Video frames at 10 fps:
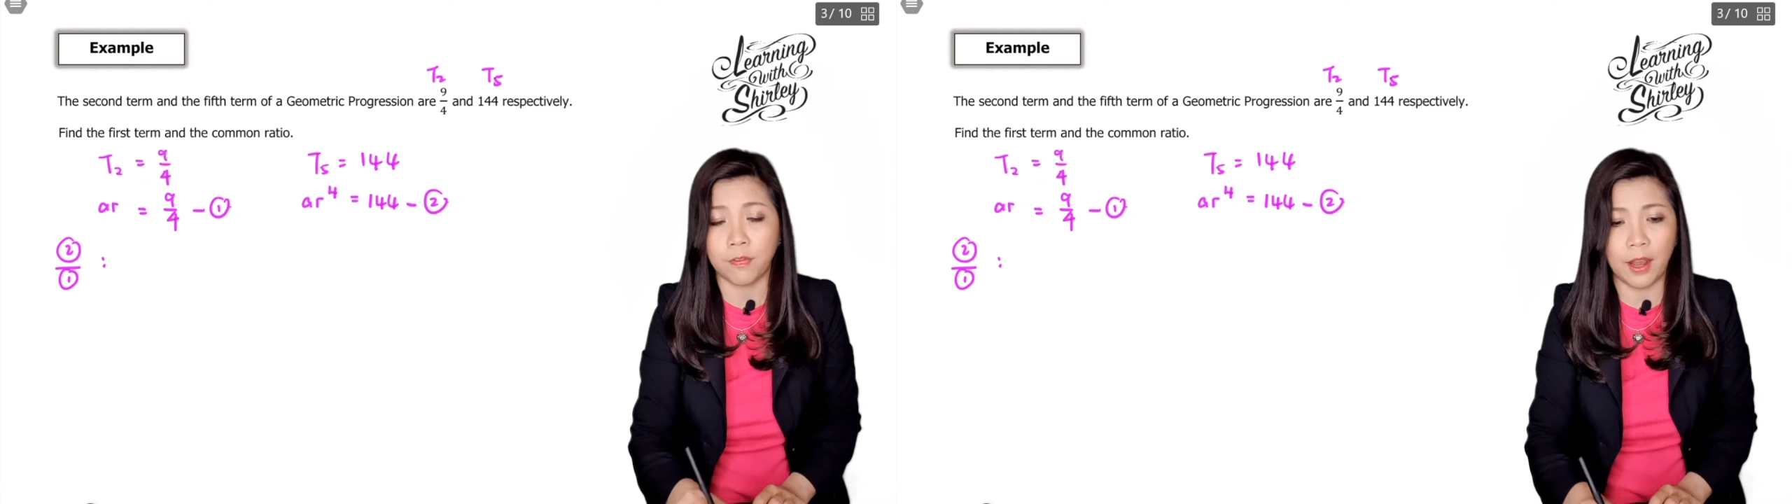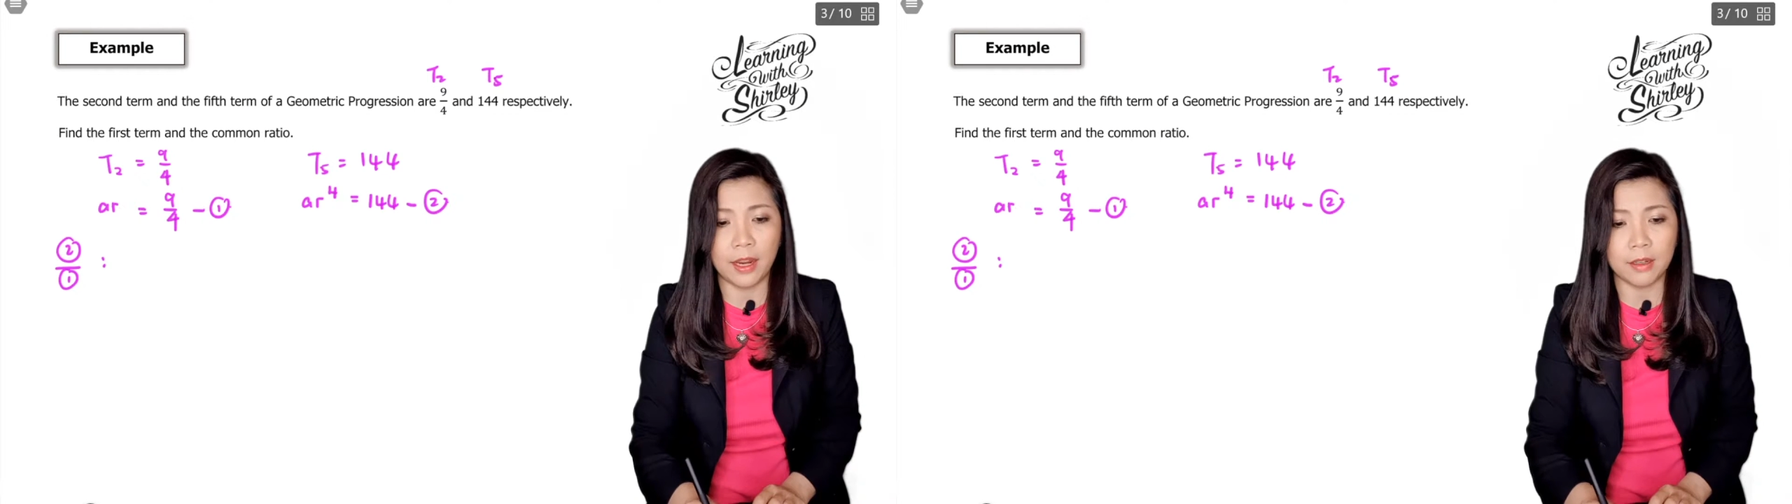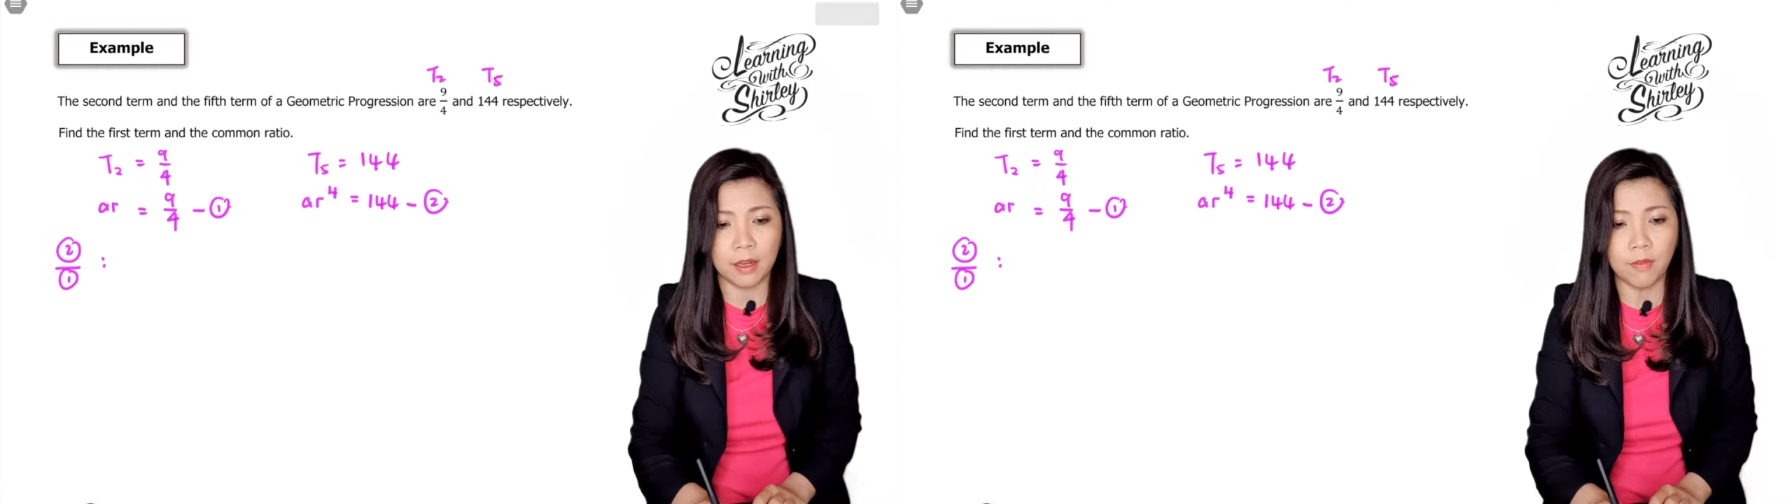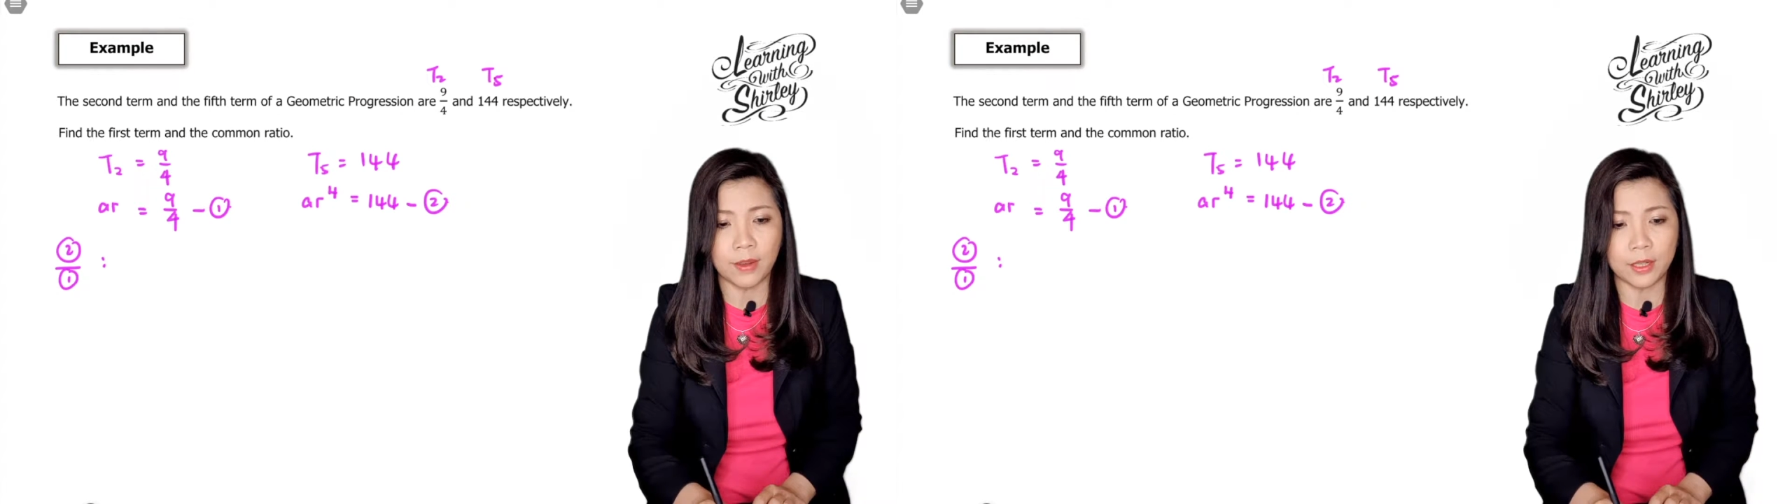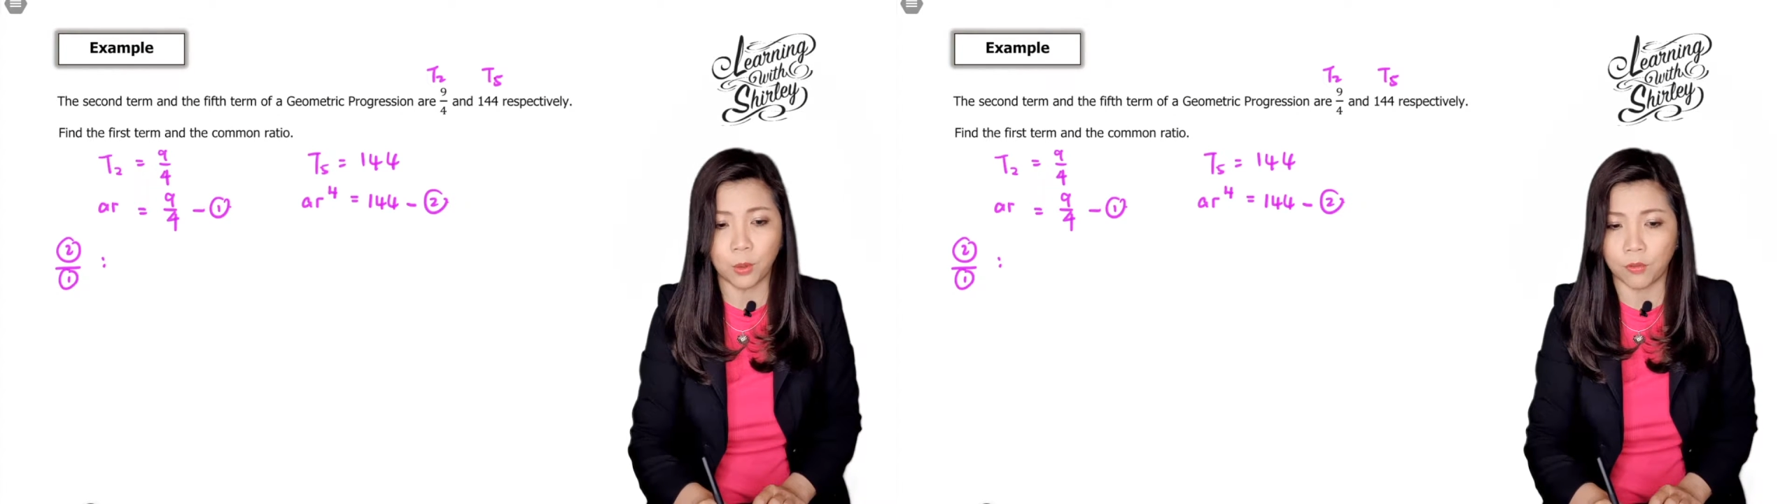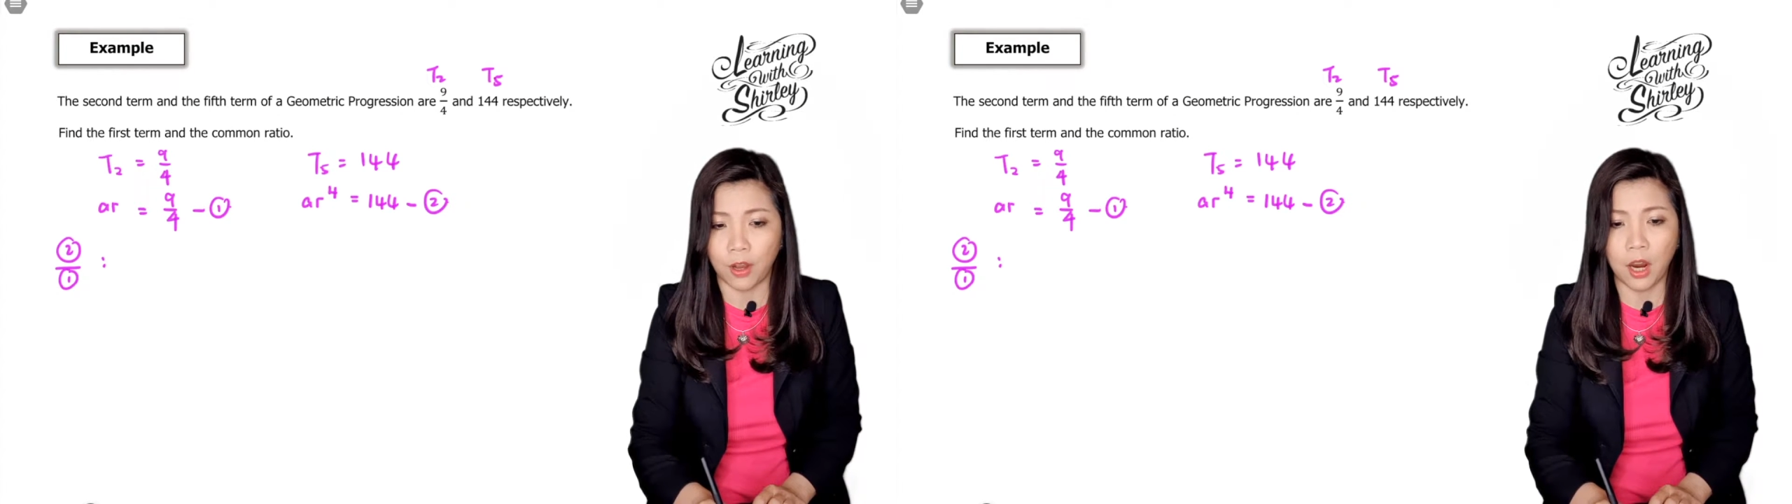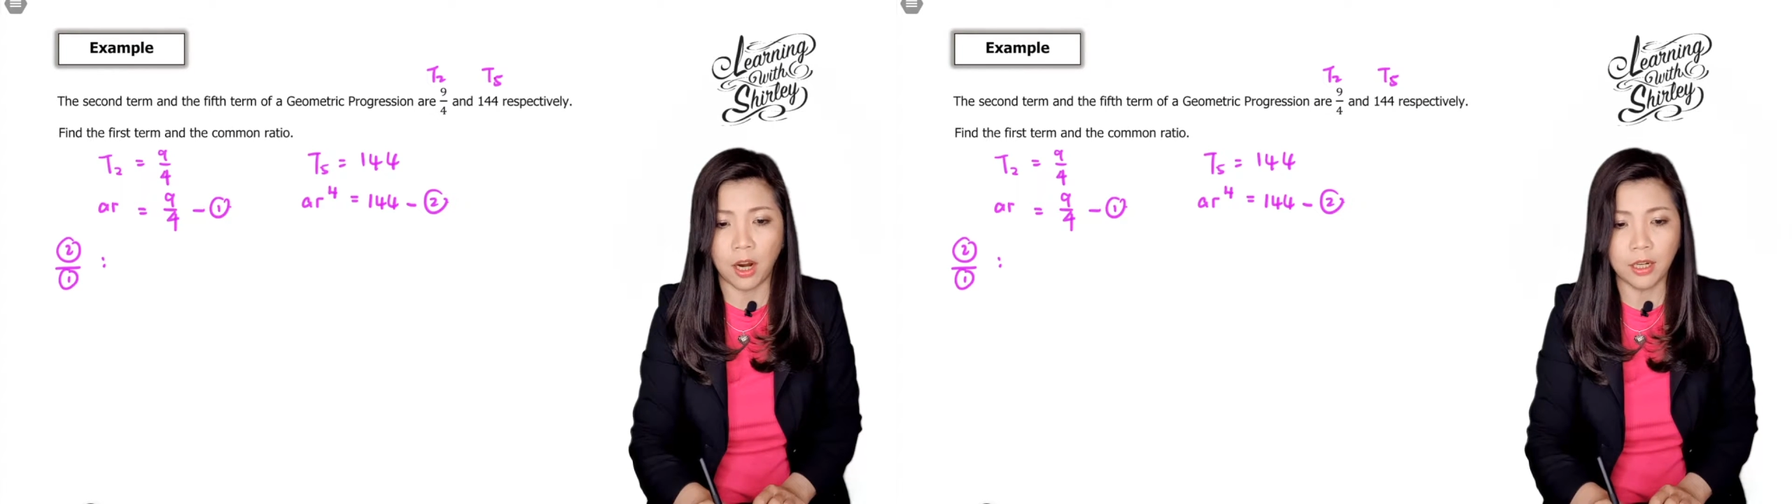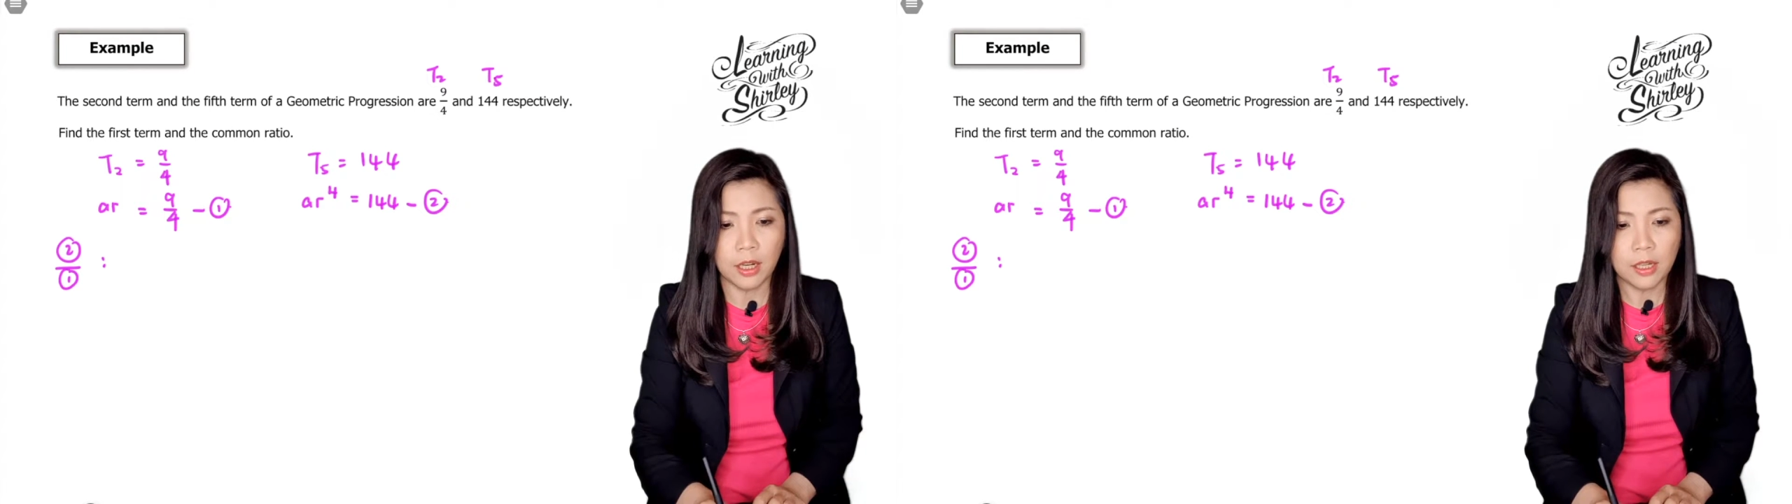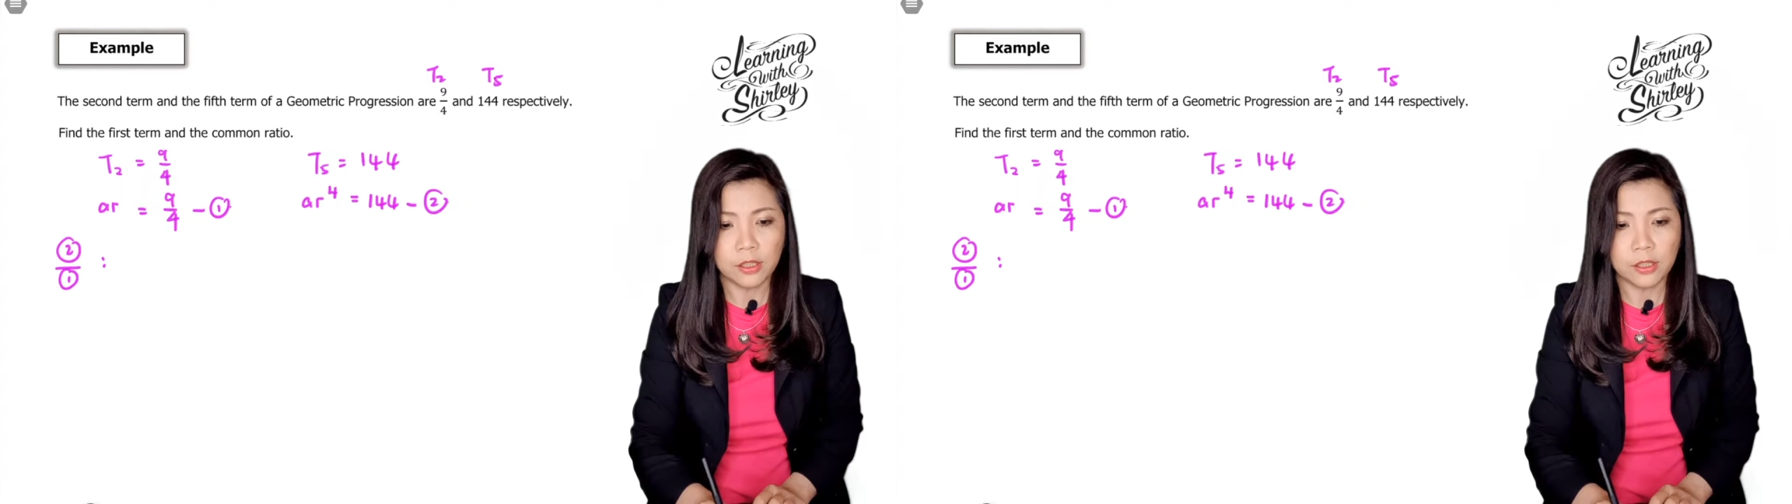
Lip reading: find the value of R.